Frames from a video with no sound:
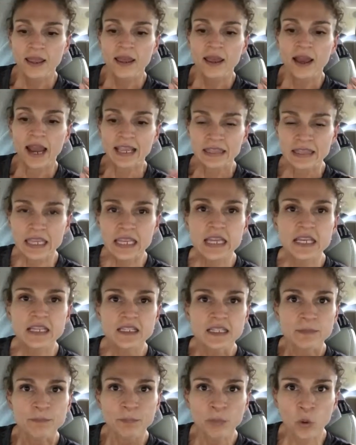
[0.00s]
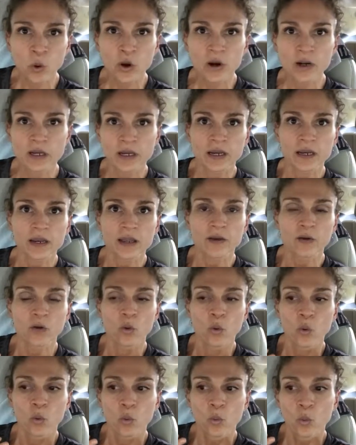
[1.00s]
I think it's important.
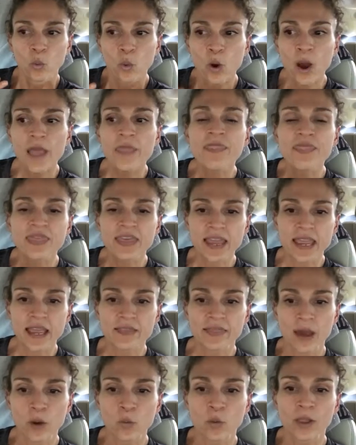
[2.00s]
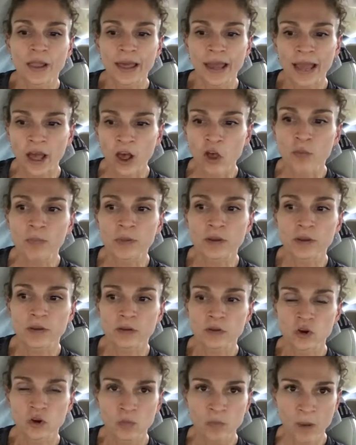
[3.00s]
One thing that will help
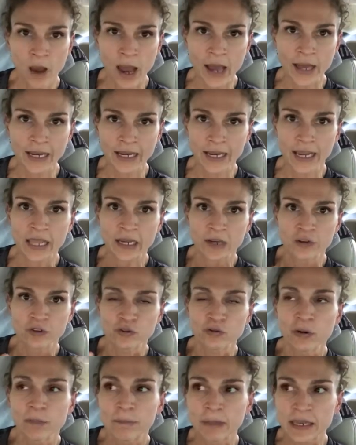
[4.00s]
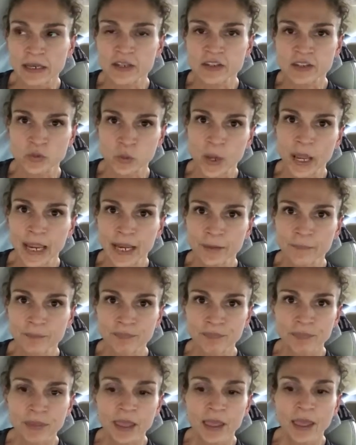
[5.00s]
your body in a tremendous way,
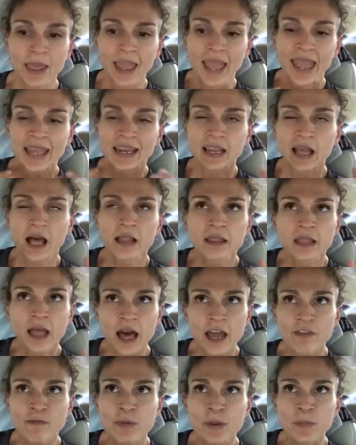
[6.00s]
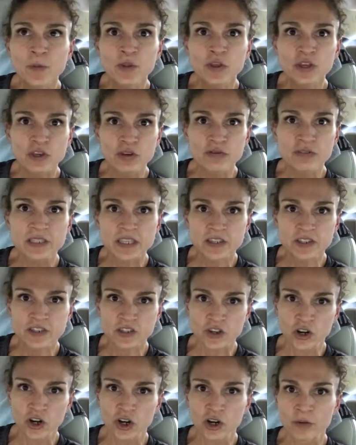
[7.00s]
and a lot of people use this
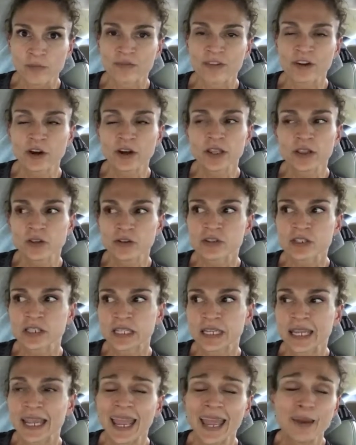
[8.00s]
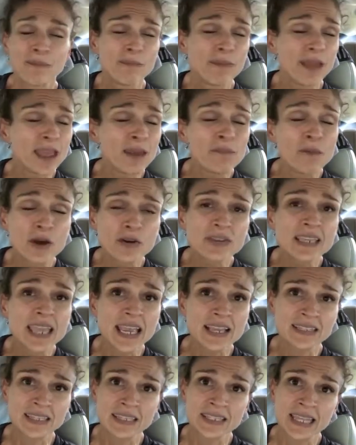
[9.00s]
term very loosely, and in most
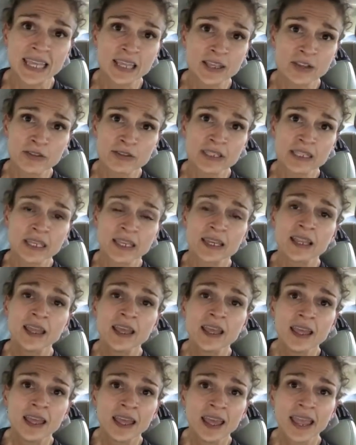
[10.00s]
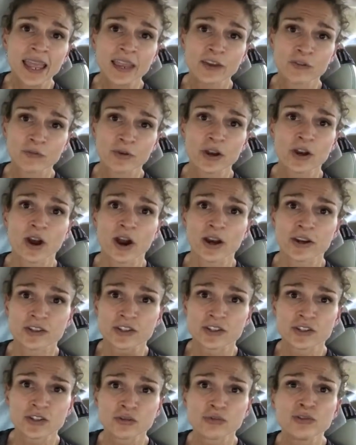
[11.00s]
cases they use it in
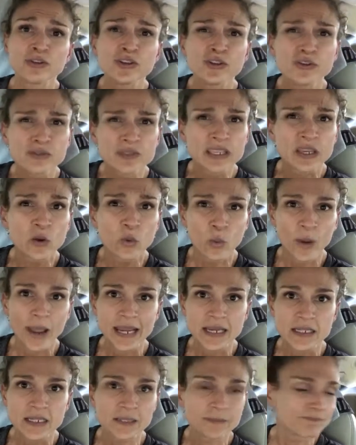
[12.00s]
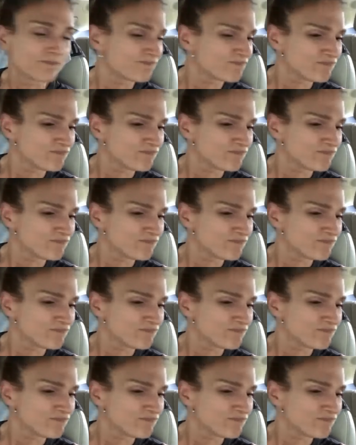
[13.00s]
regards to losing weight.